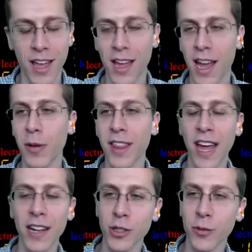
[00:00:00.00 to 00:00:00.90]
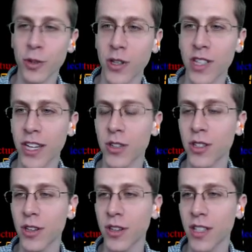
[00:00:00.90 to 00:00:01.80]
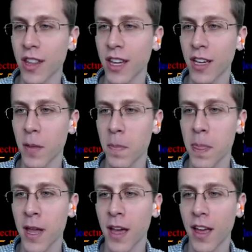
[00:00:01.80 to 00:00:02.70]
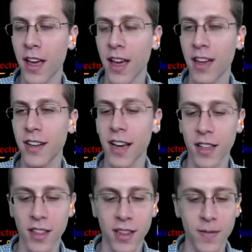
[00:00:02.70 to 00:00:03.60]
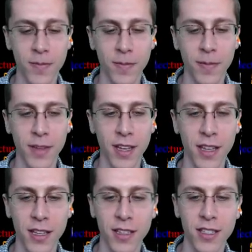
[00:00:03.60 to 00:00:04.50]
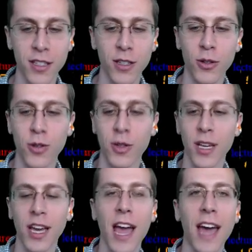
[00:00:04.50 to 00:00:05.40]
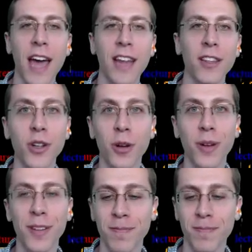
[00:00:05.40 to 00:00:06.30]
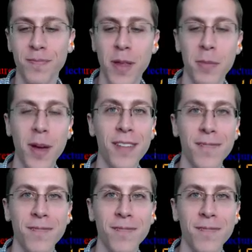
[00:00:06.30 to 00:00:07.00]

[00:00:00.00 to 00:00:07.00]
anyway, that'll do for this lecture series, I think. And uh, see you at the sprint tournament. Bye.